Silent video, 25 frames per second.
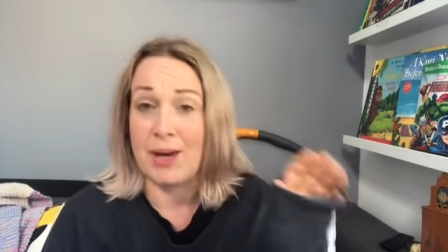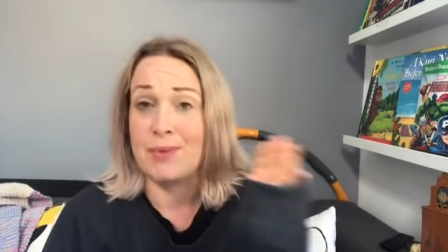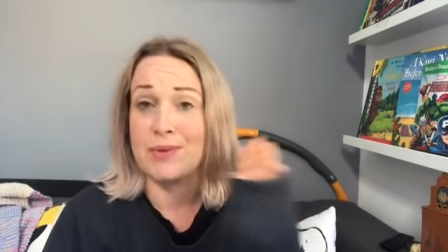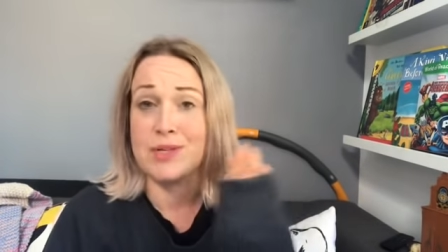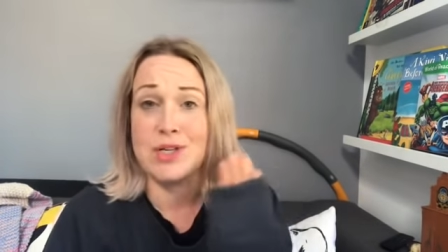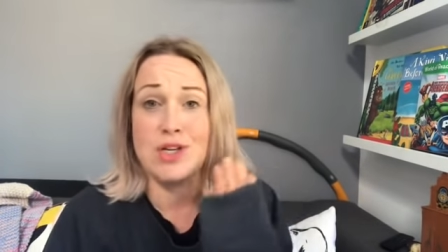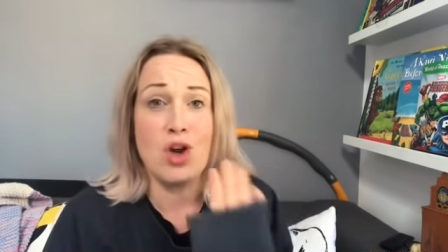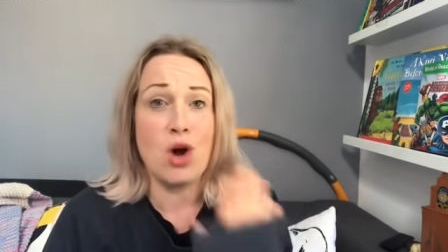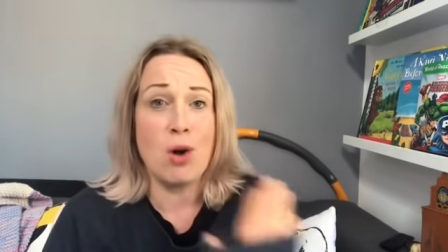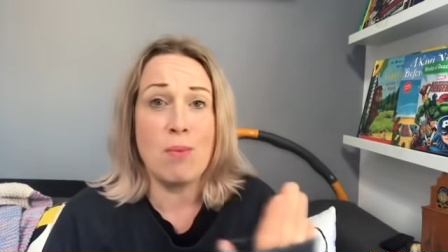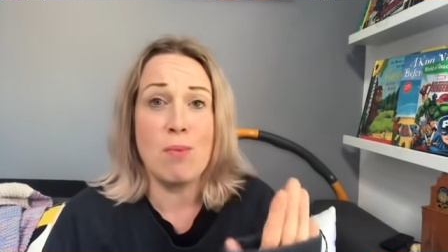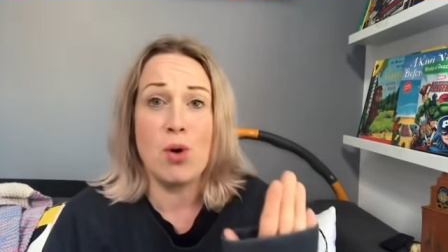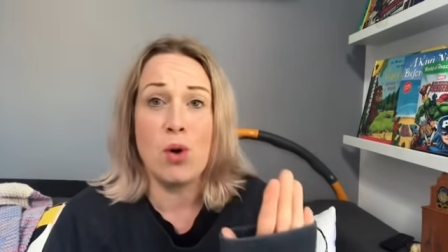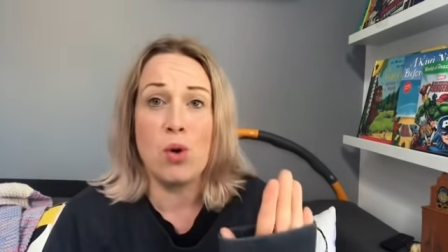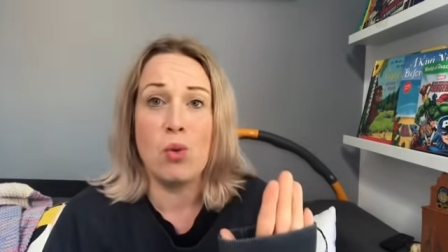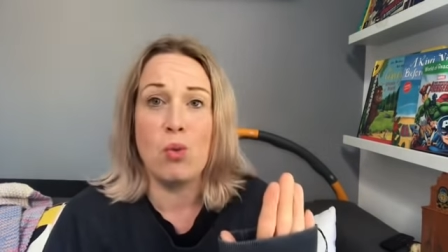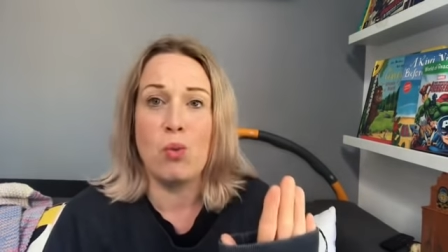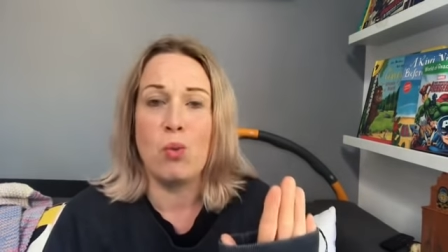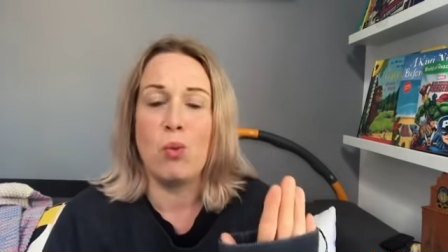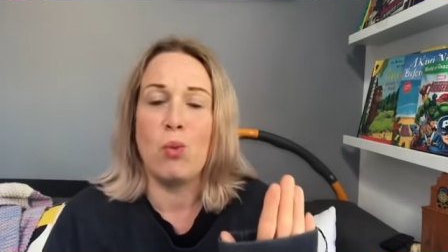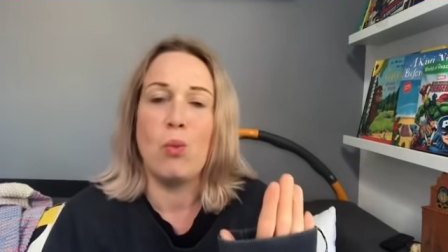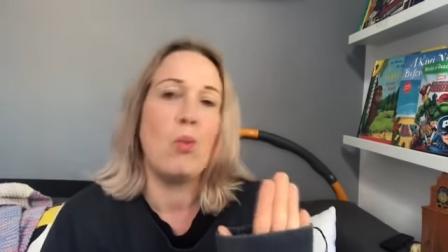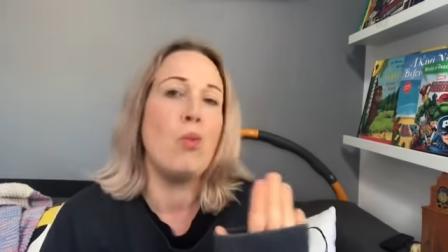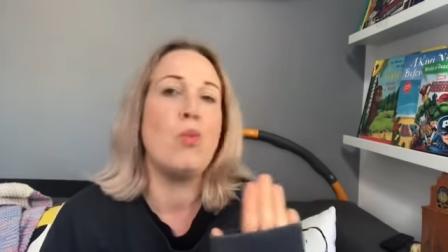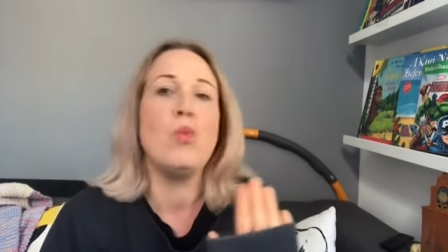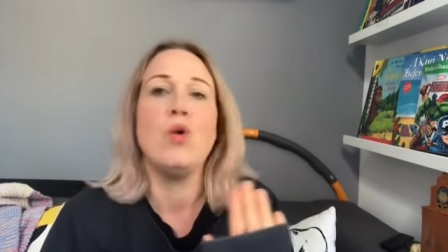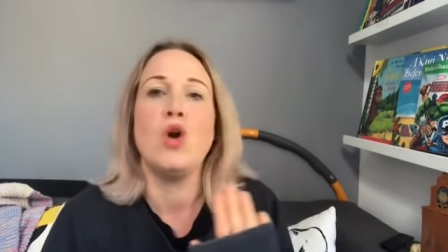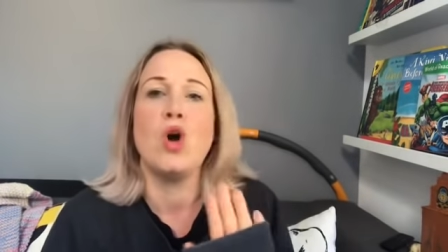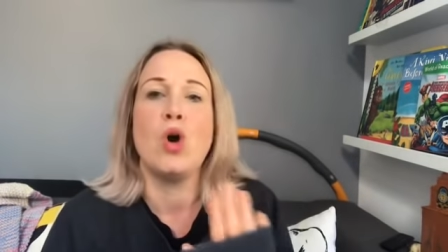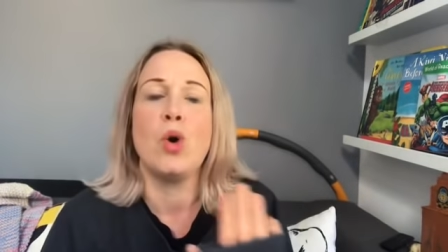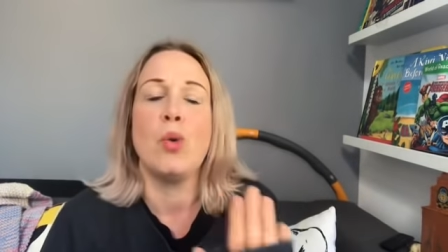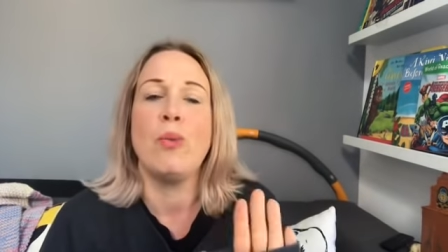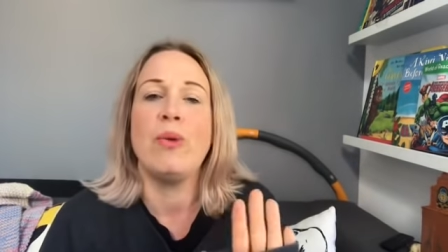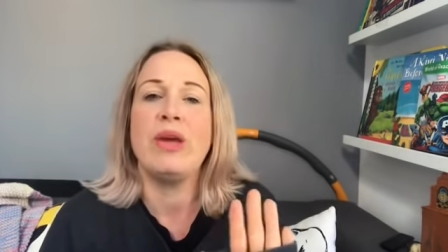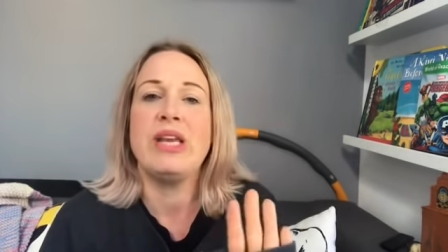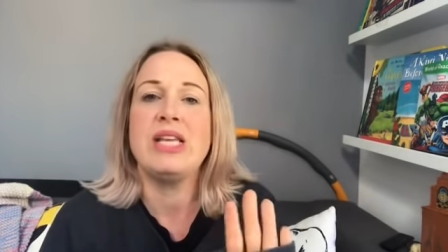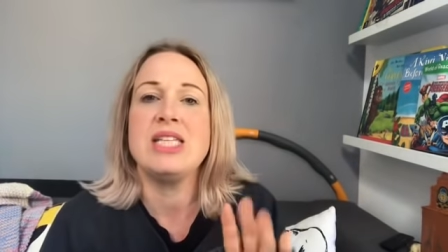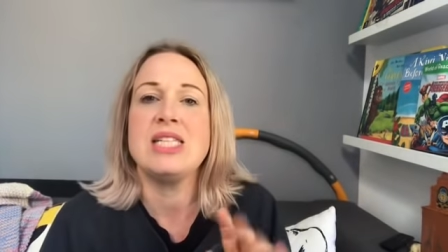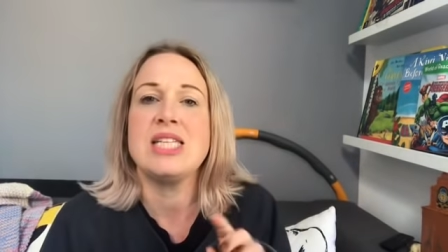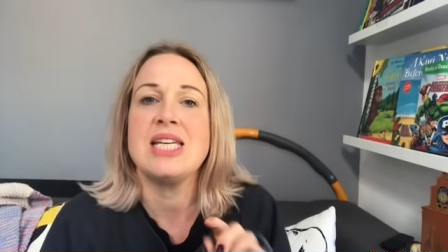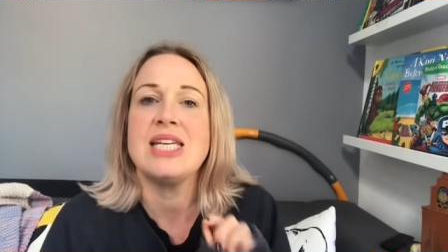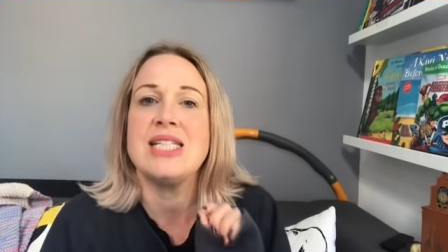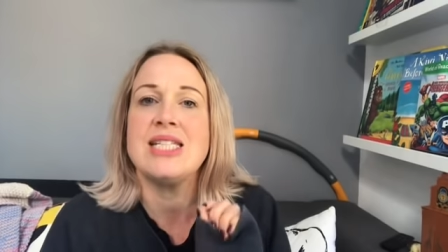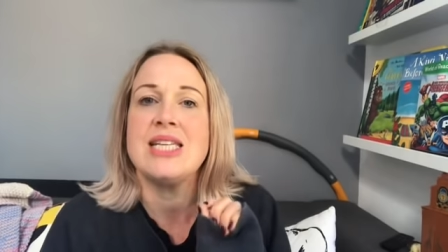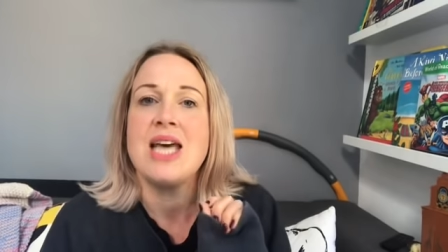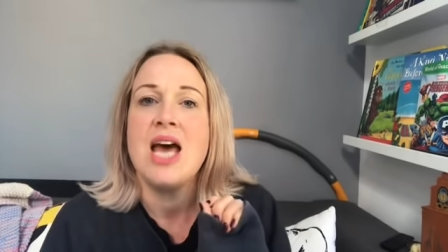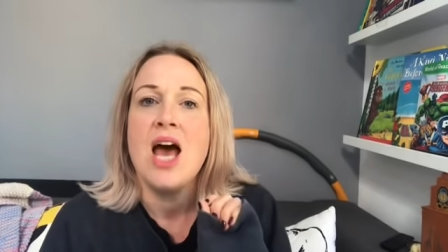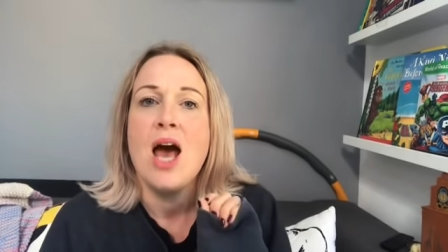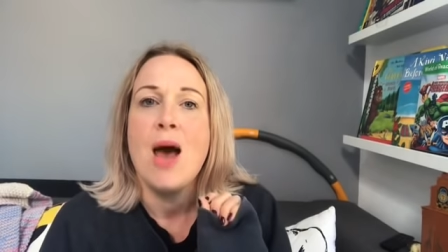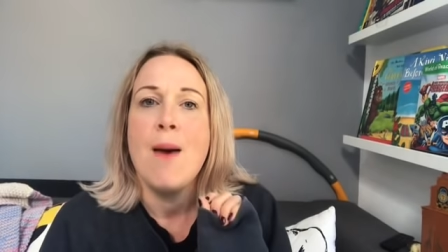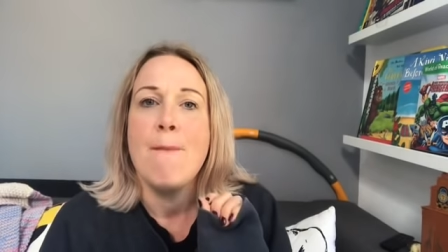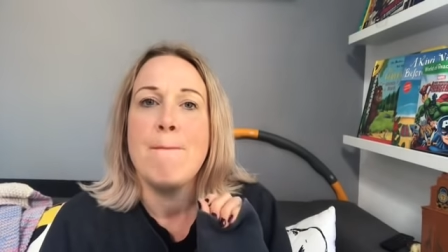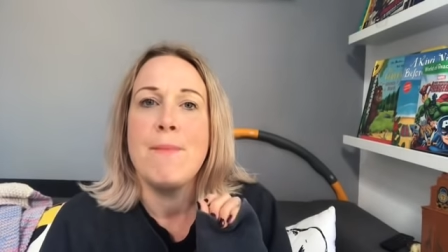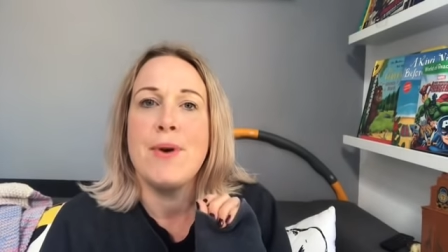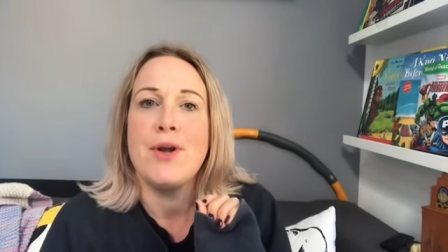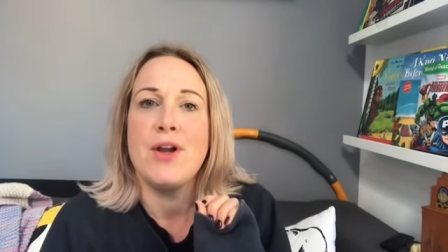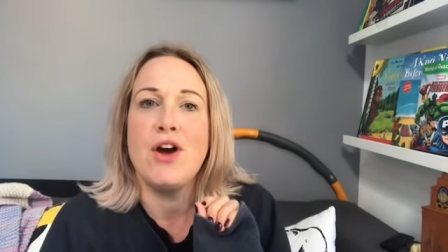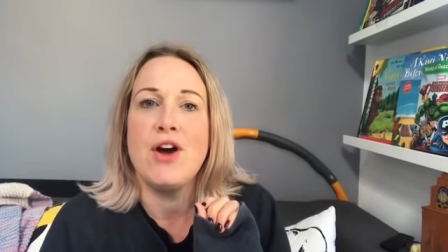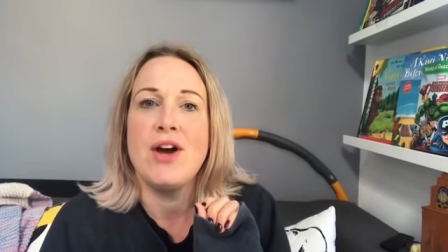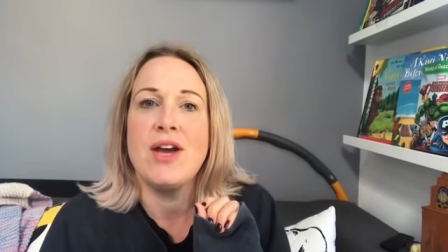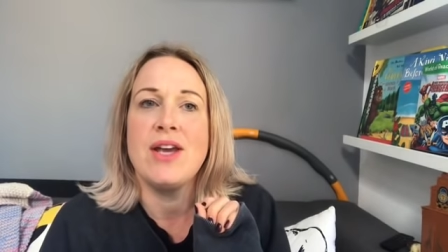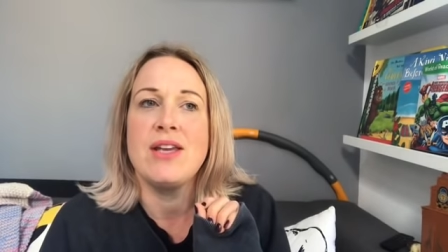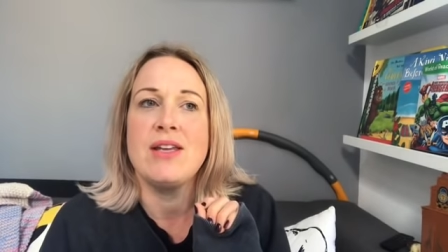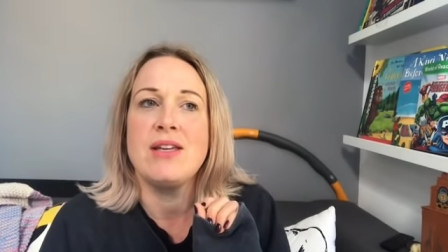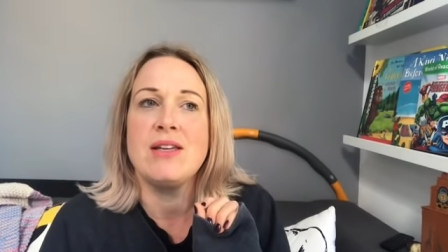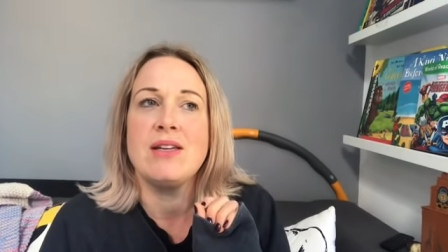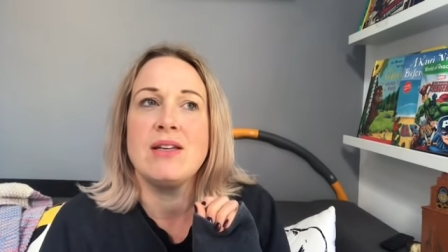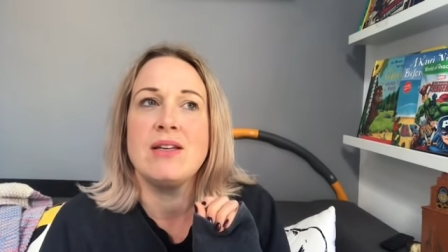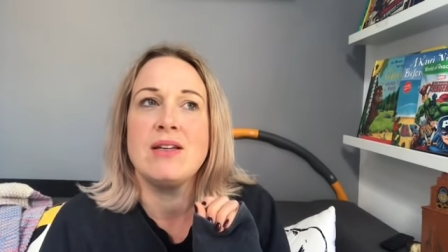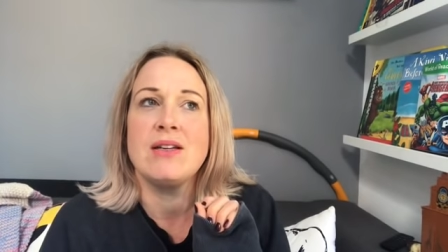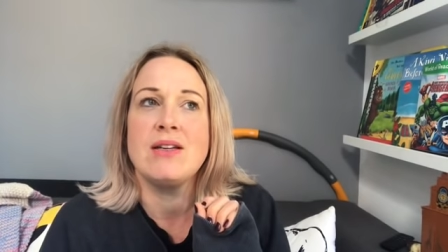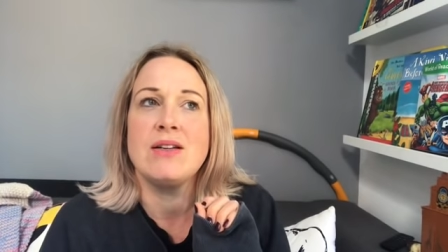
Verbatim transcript: It was a lot more long-winded, but I